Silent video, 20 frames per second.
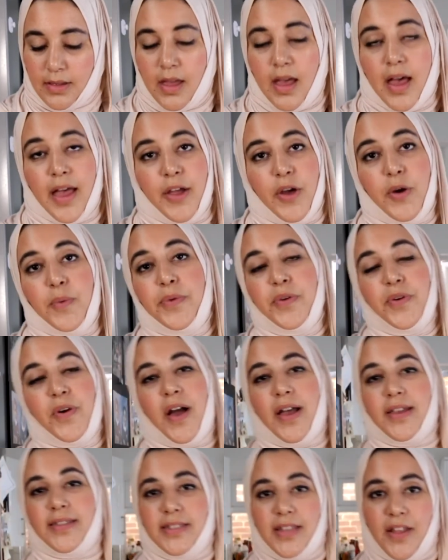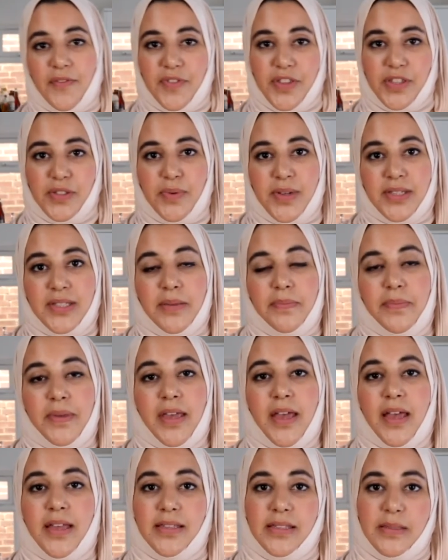I hope you guys love this
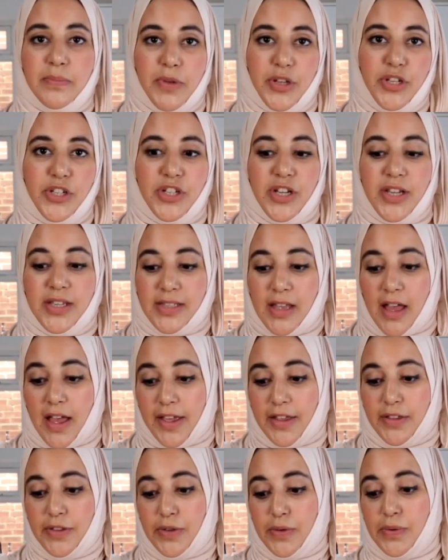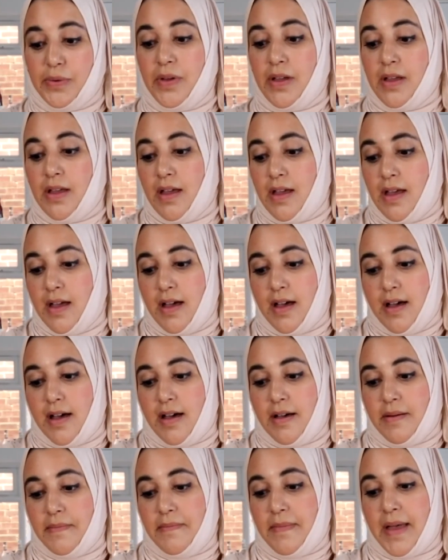recipe as much as I do.
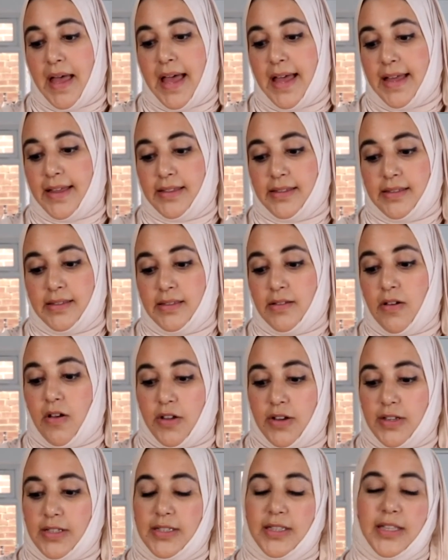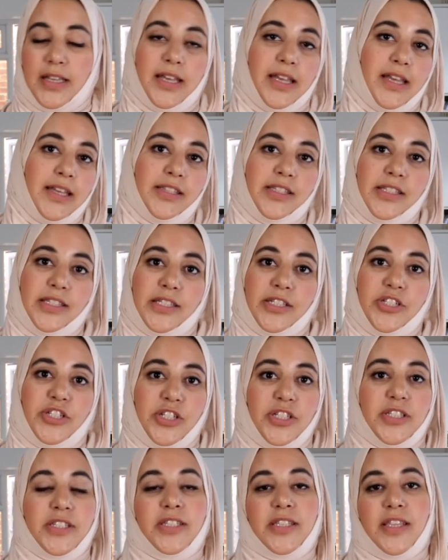And honestly, it's
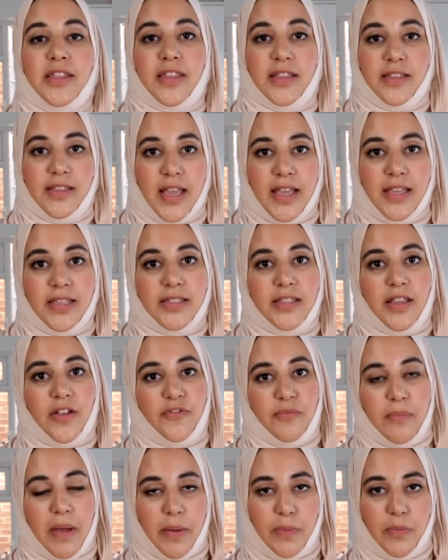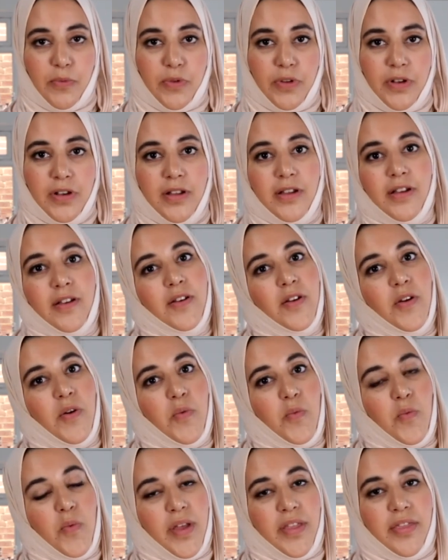just the taste of Ma'amoul
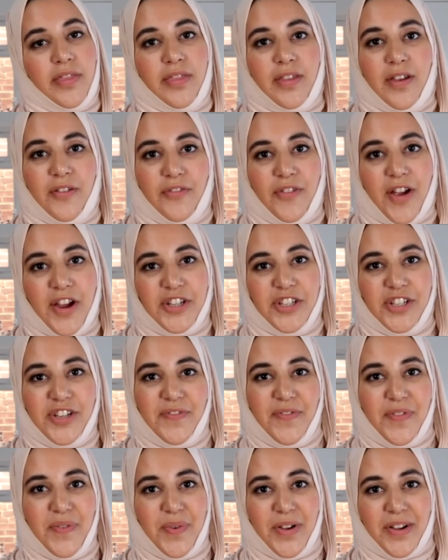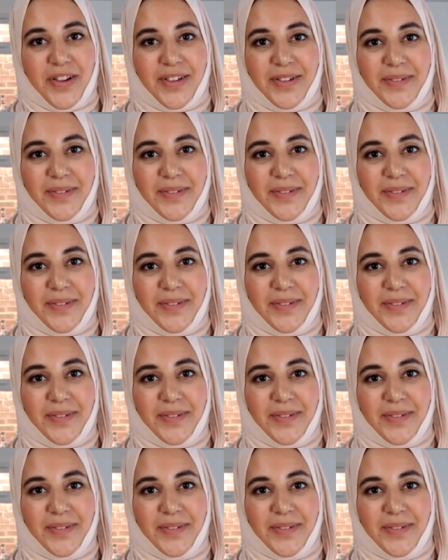with a fraction of the work.